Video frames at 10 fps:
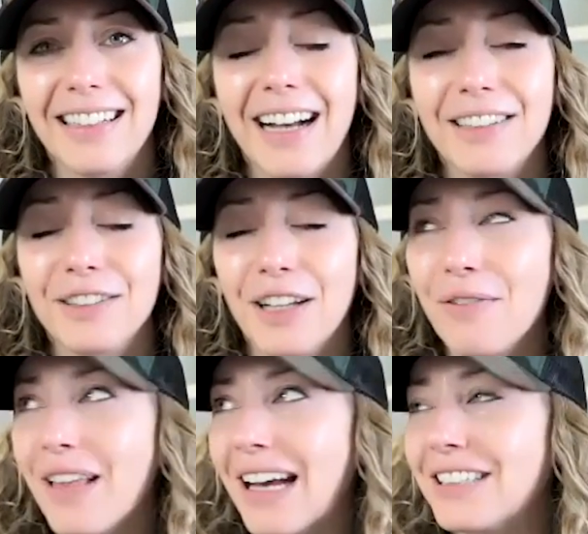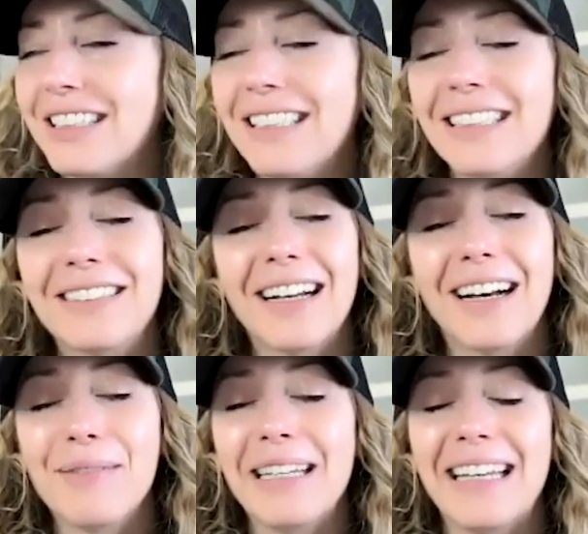I love that. She is,
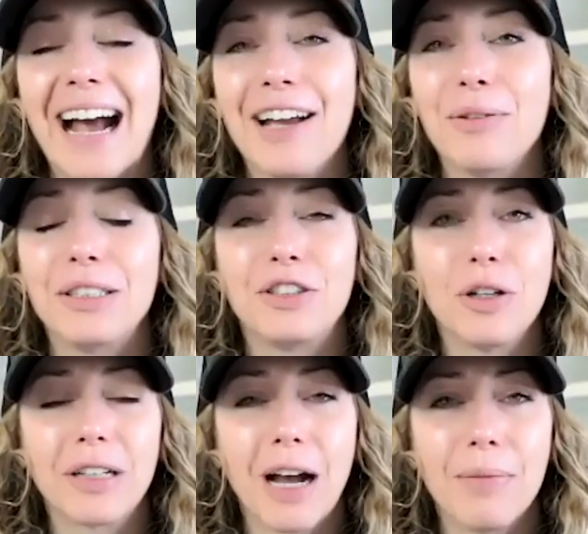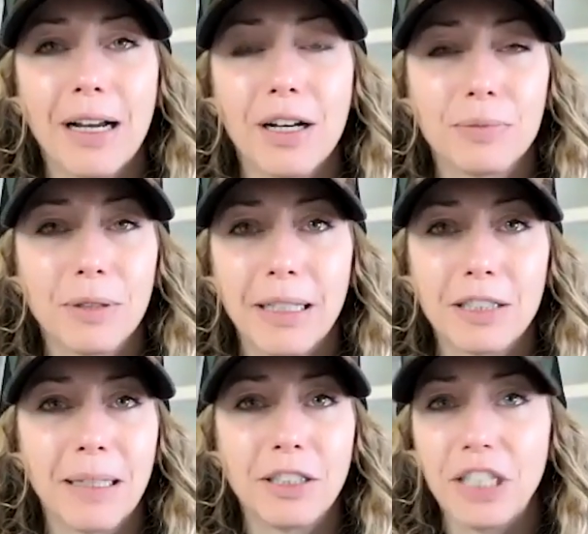I mean, I always joke how my husband
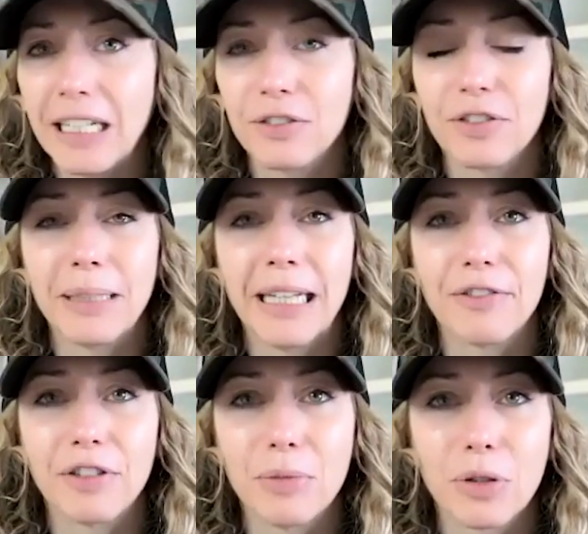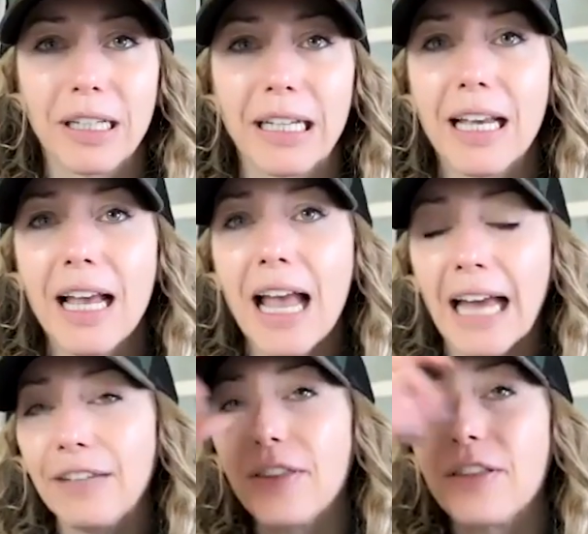makes my shakes for me every morning.
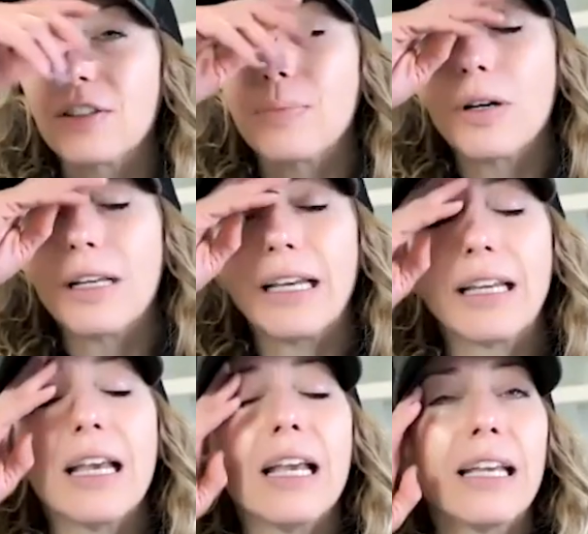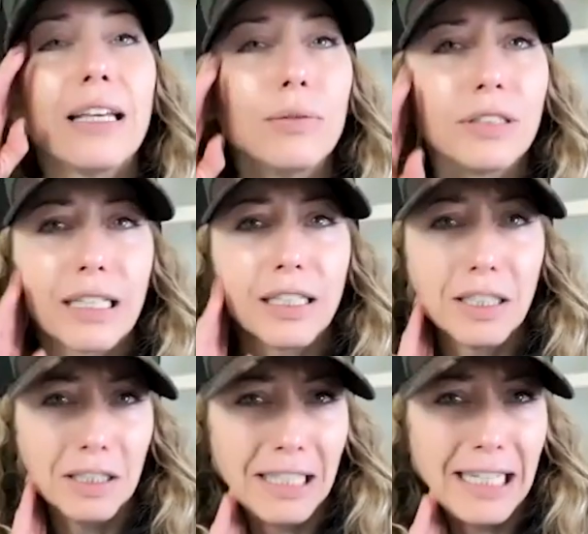And even this morning, he was like a
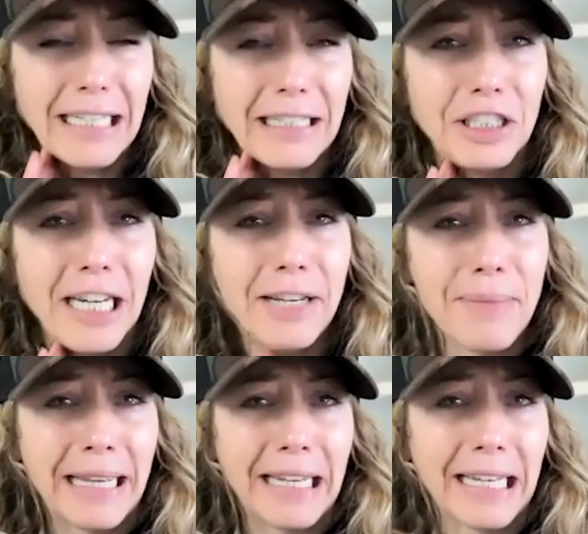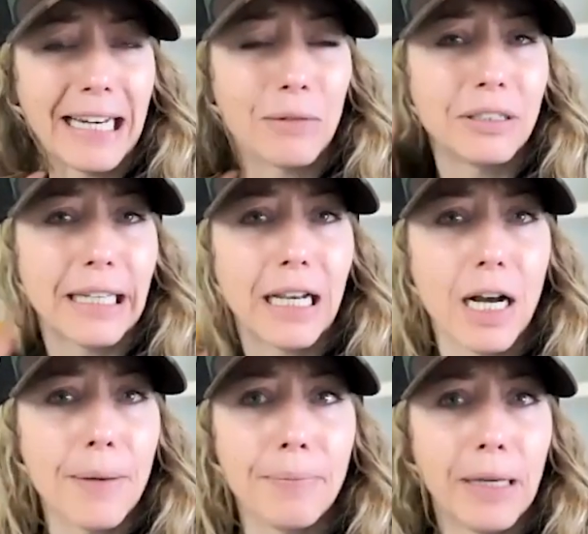little late in the shake making. And I was like,
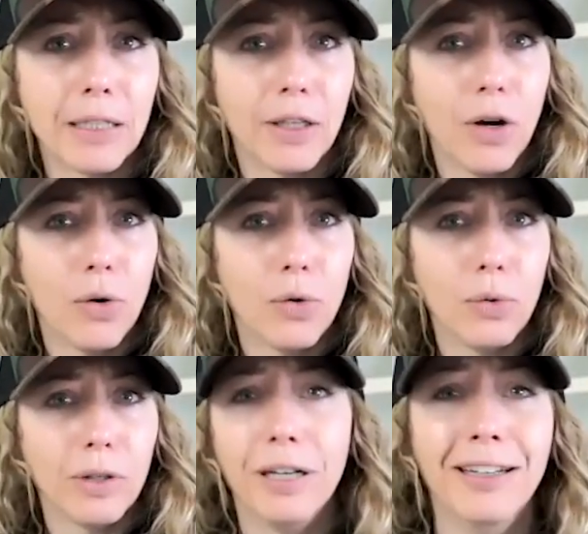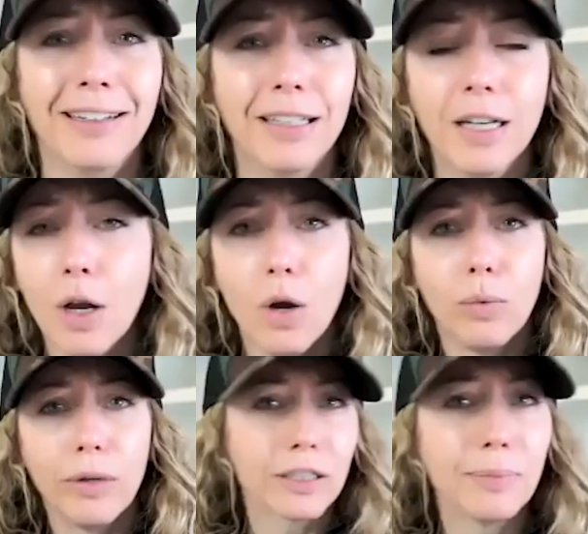hello,
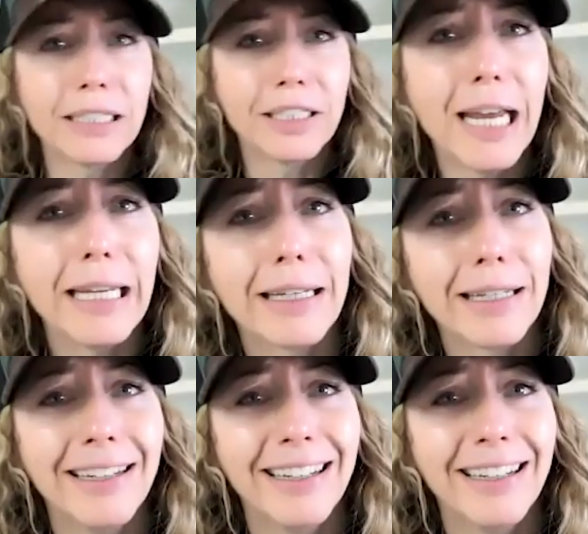where's my shake?